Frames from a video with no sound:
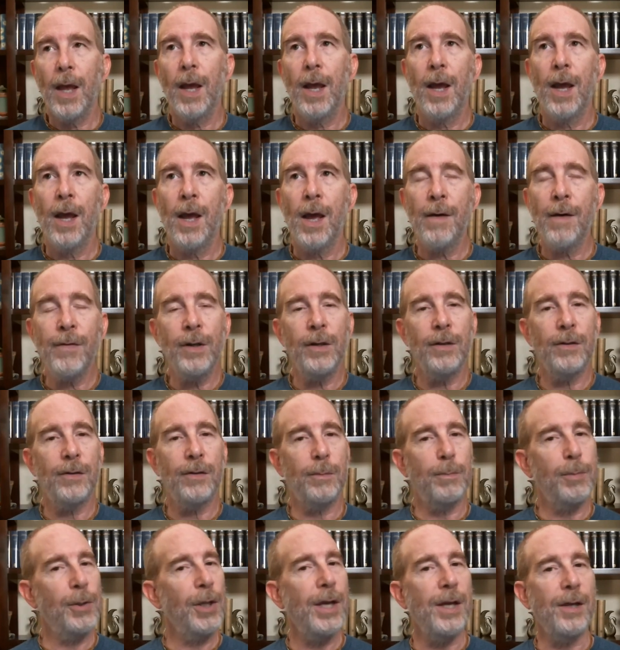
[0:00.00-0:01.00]
heaven is a
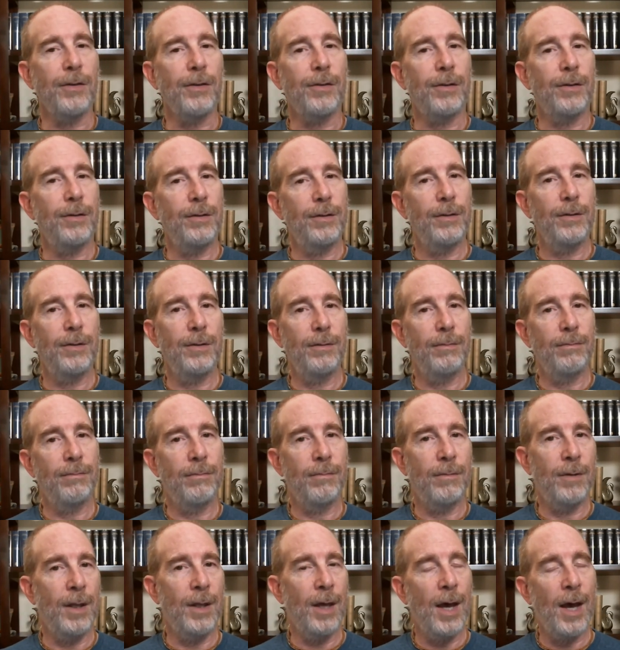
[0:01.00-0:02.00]
place
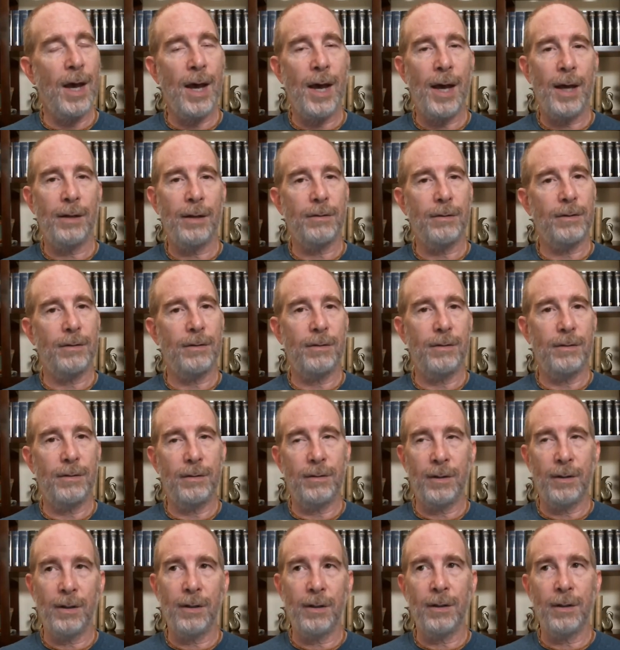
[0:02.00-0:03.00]
that
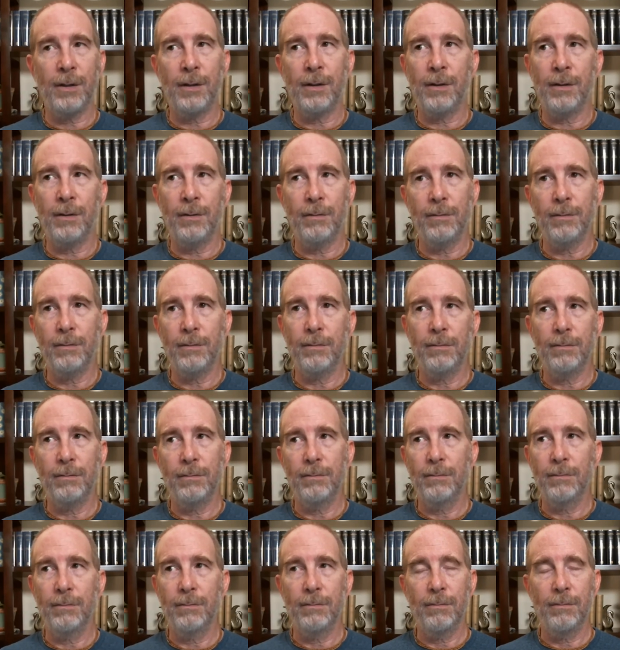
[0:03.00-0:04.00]

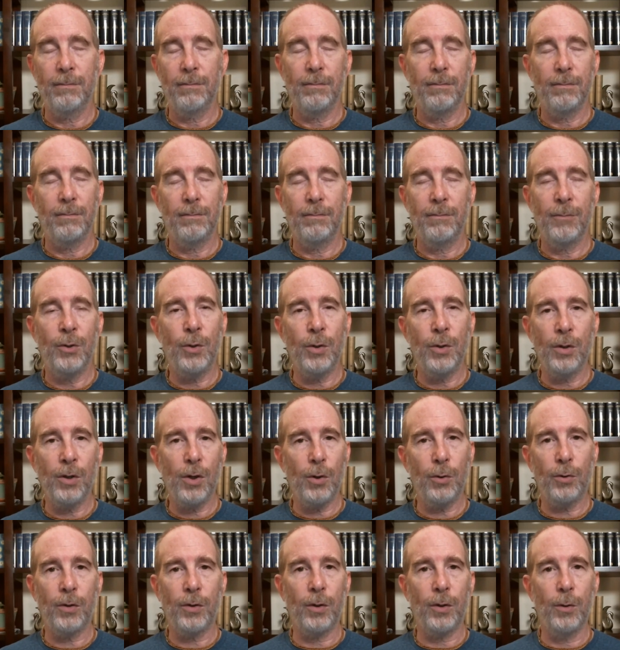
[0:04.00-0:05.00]
you can go
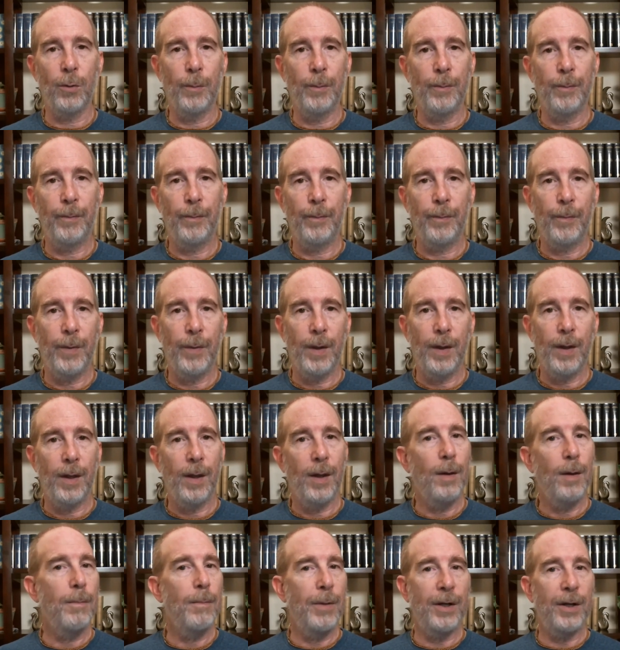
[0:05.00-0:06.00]
to.
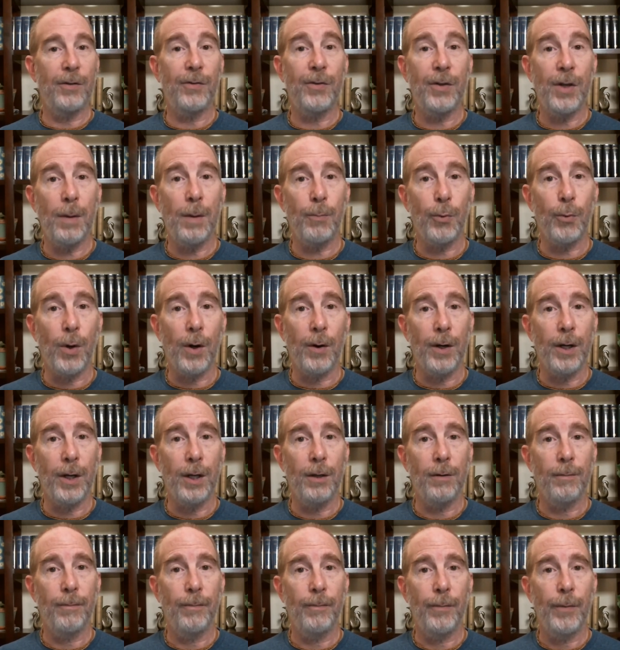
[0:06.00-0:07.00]
but it's temporary.
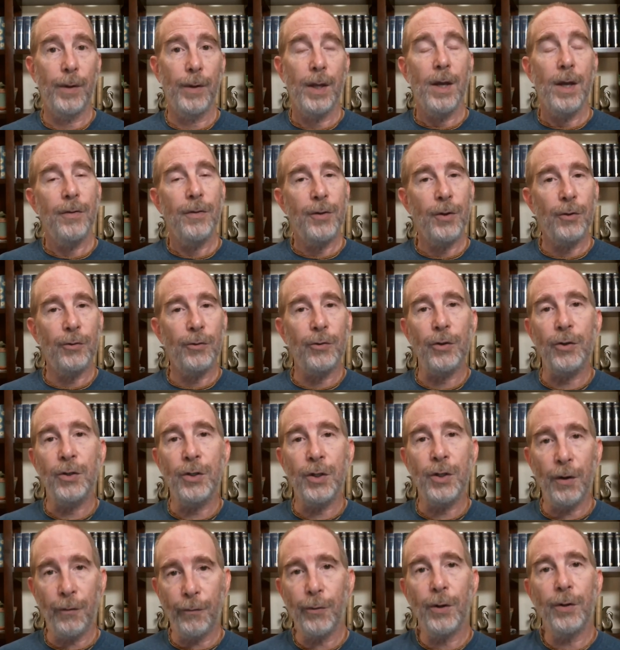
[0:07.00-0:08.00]
There's a
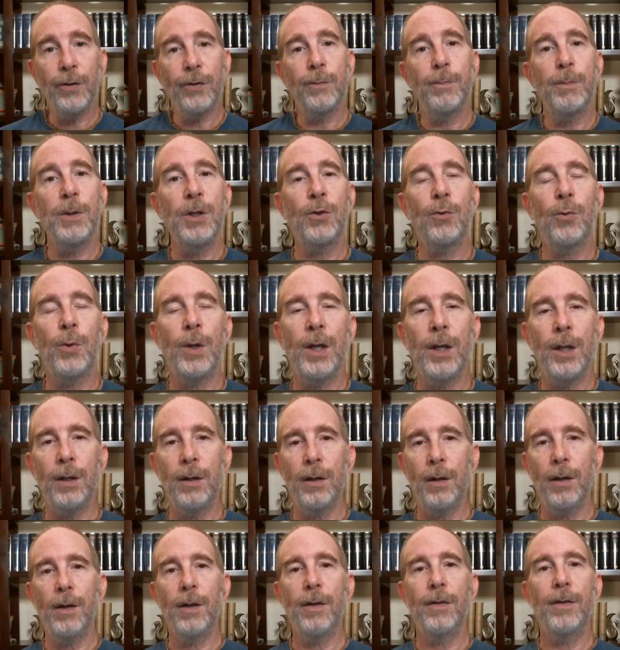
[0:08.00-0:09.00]
difference
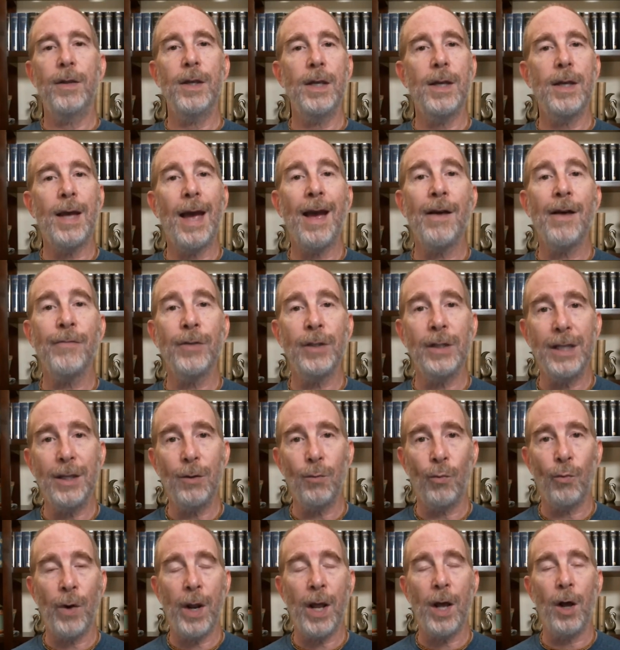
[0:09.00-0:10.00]
between the heavenly
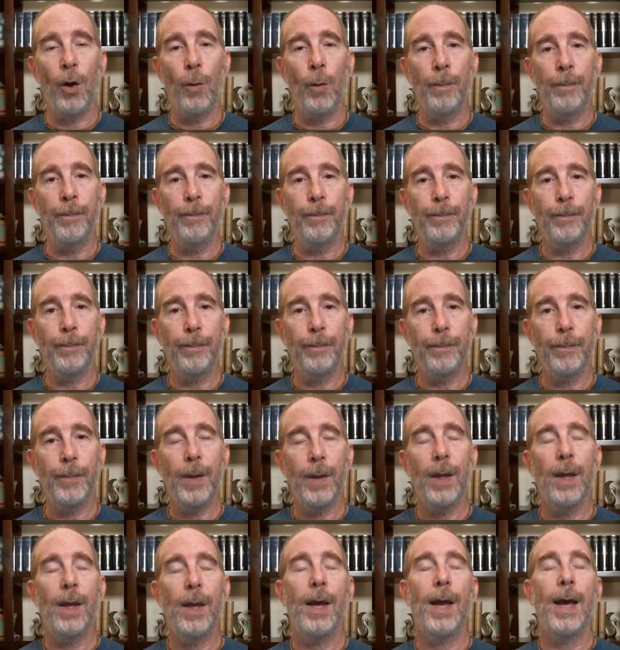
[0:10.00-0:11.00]
realm
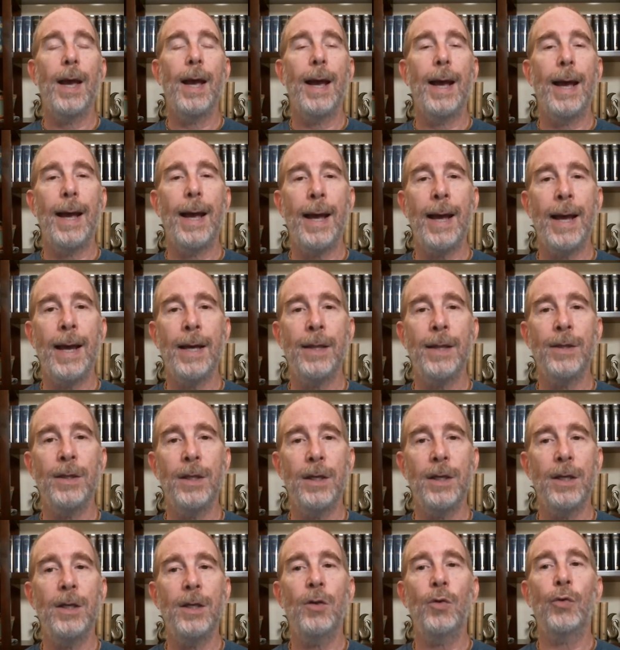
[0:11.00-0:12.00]
and
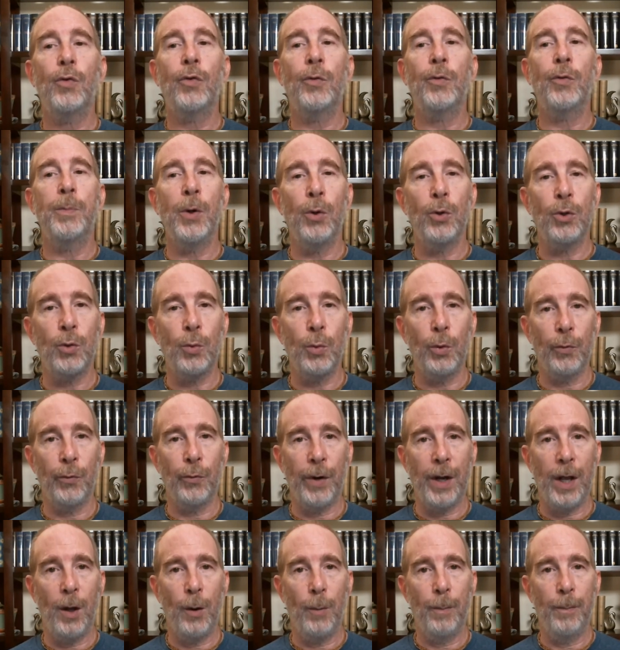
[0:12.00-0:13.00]
the spiritual
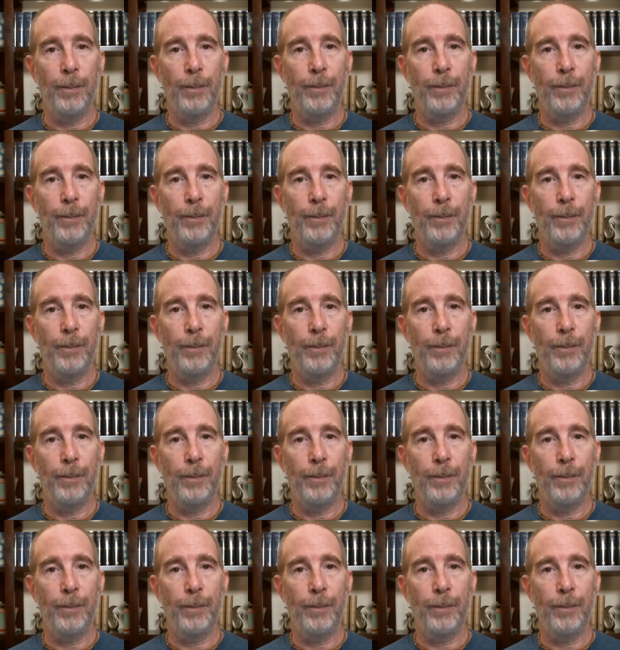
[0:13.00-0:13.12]
realm.